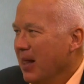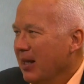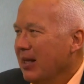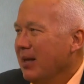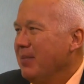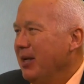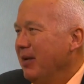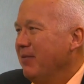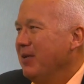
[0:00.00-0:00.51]

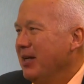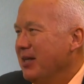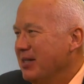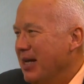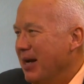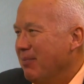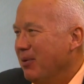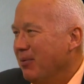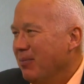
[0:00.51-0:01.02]
Let me give you an
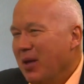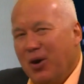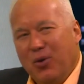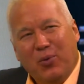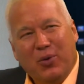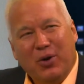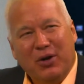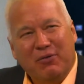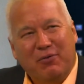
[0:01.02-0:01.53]
example.
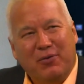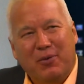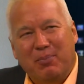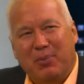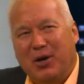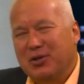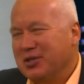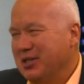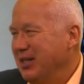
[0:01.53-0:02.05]
We're in
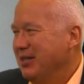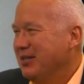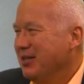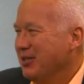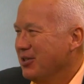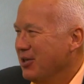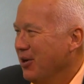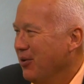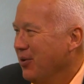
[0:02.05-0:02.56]
football
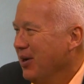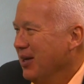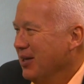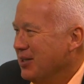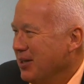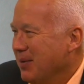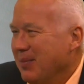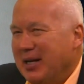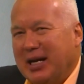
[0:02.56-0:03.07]
season, so
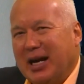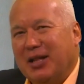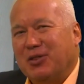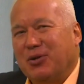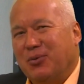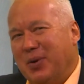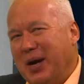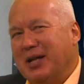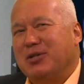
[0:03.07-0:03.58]
somebody got
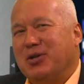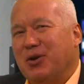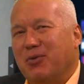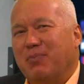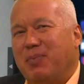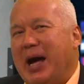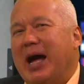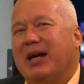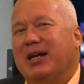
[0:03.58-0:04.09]
the Red Zone
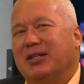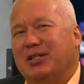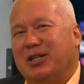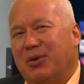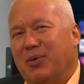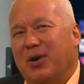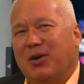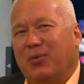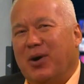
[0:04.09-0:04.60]
package. They
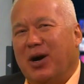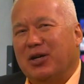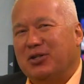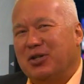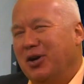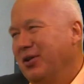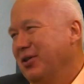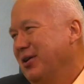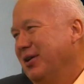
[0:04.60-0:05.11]
want to watch
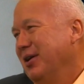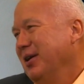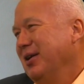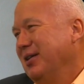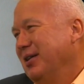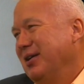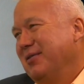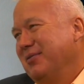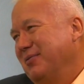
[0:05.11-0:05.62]
all the
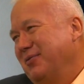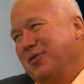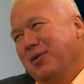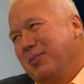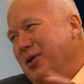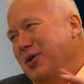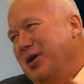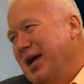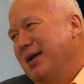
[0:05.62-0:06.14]

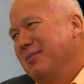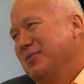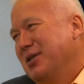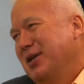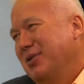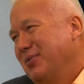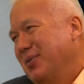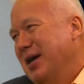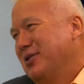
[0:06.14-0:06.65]
football games
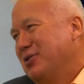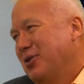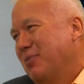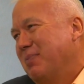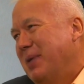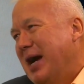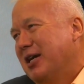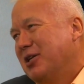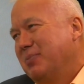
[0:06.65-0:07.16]
on the Red Zone
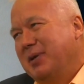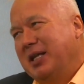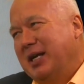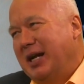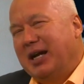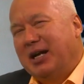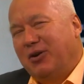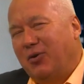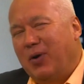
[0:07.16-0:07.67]
package, but they
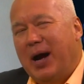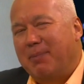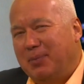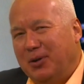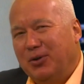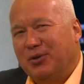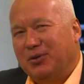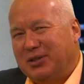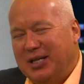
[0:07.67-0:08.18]
got a
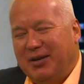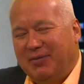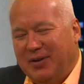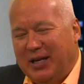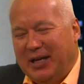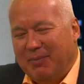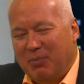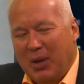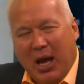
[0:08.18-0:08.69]
crappy old
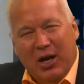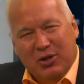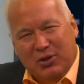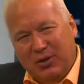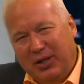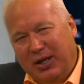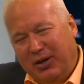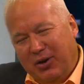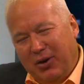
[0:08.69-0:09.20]
TV.
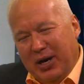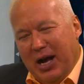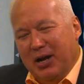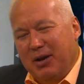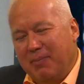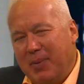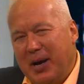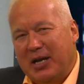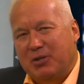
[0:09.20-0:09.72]
So they go down
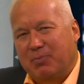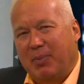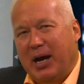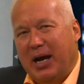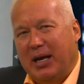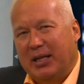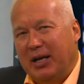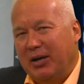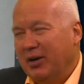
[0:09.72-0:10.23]
to Best
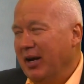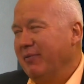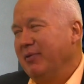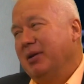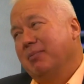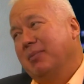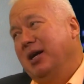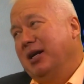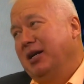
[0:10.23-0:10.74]
Buy. They don't have
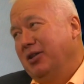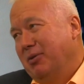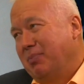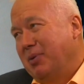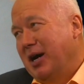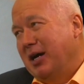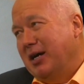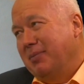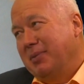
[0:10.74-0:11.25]
any money in their
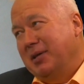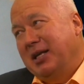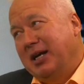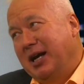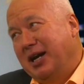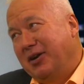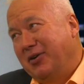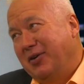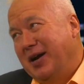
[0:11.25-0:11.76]
pocket, but they
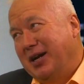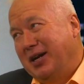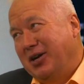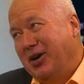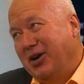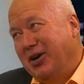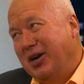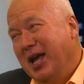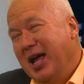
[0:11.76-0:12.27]
got a credit
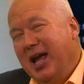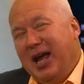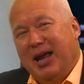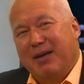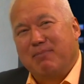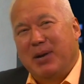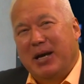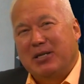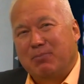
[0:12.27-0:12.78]
card.
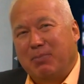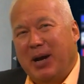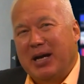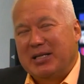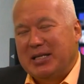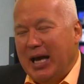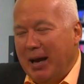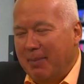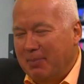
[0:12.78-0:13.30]
And Best Buy
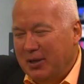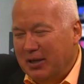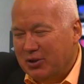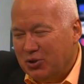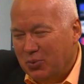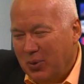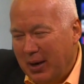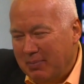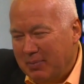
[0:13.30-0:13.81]
is happy to
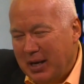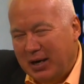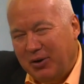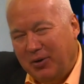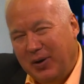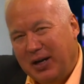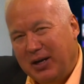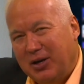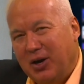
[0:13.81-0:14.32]
swipe that
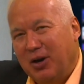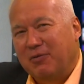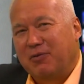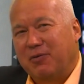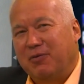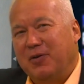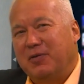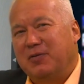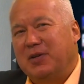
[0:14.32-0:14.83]
credit card for
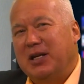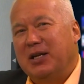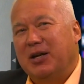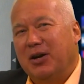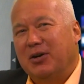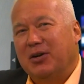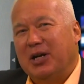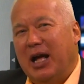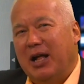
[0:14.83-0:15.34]

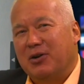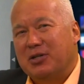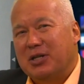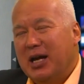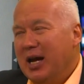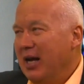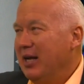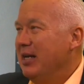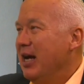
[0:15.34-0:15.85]
$1,500,
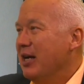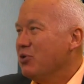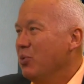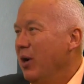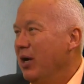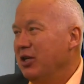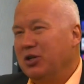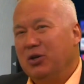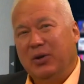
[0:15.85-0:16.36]
and guess
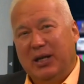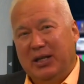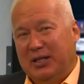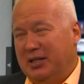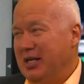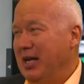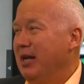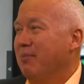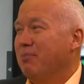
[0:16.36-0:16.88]
what? You get to
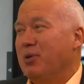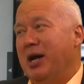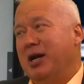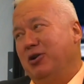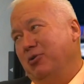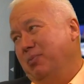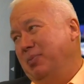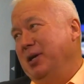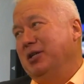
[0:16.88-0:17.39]
take a brand
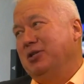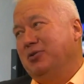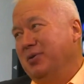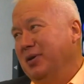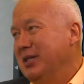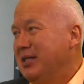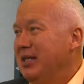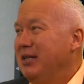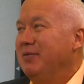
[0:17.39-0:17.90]
new big
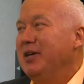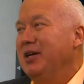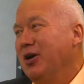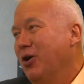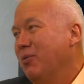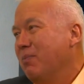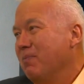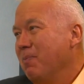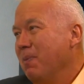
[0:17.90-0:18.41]
screen TV
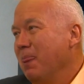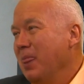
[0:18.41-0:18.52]
home.